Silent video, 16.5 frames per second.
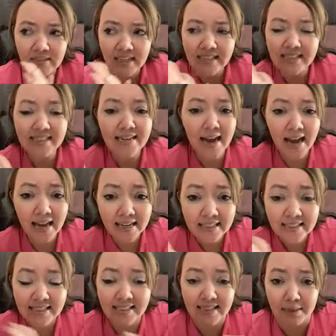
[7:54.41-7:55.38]
It's not
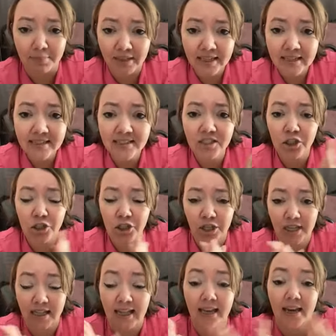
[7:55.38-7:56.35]
as seamless to
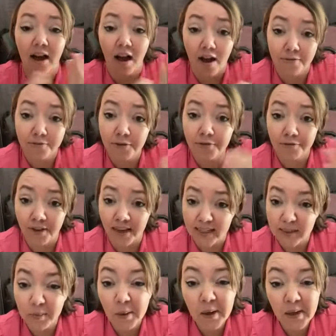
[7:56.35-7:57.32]
click off of
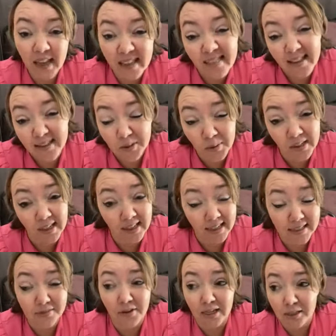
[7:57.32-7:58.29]
Facebook, and that's really
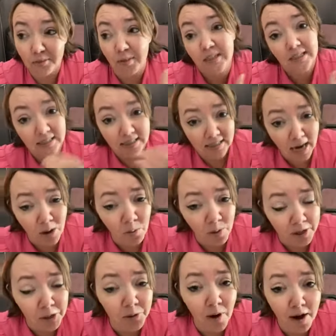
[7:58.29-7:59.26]
because Facebook does not
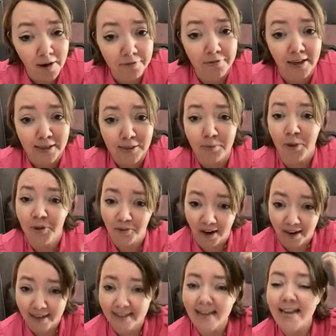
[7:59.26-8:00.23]
want you off Facebook,
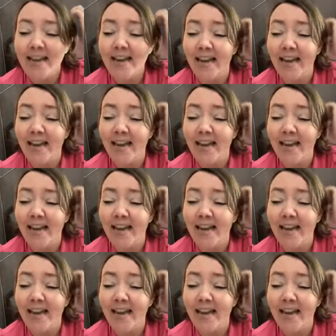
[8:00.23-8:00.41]
right?